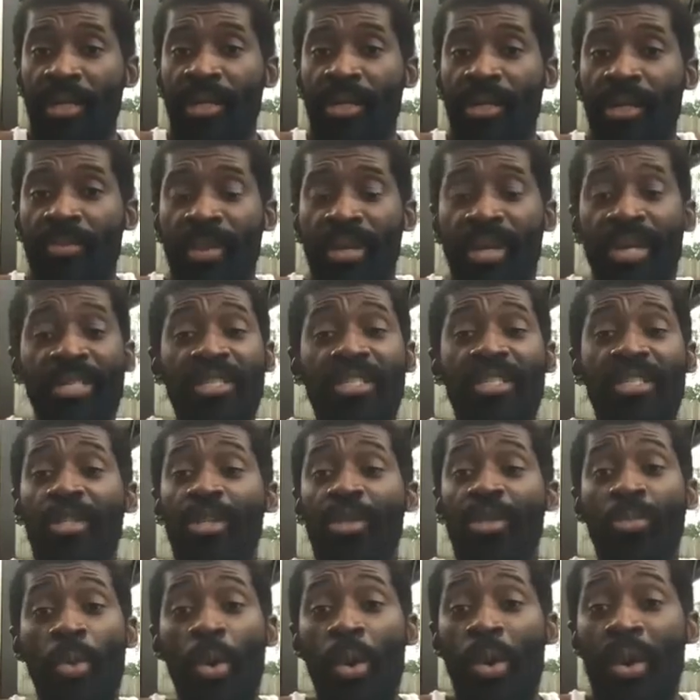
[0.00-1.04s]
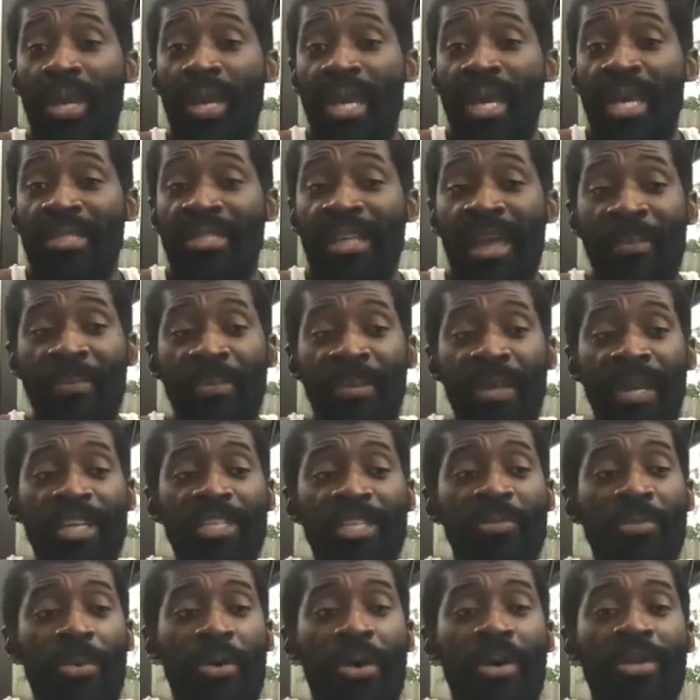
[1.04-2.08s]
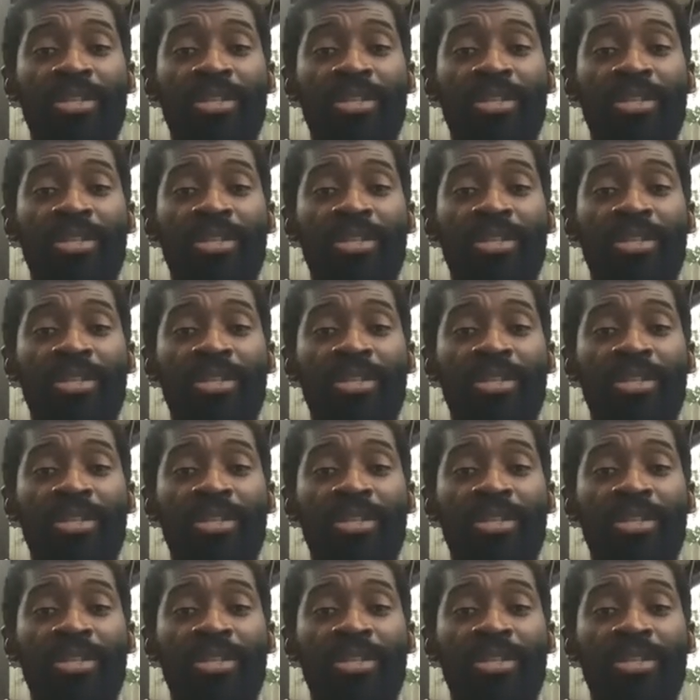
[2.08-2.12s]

because there's just more kids that play sports.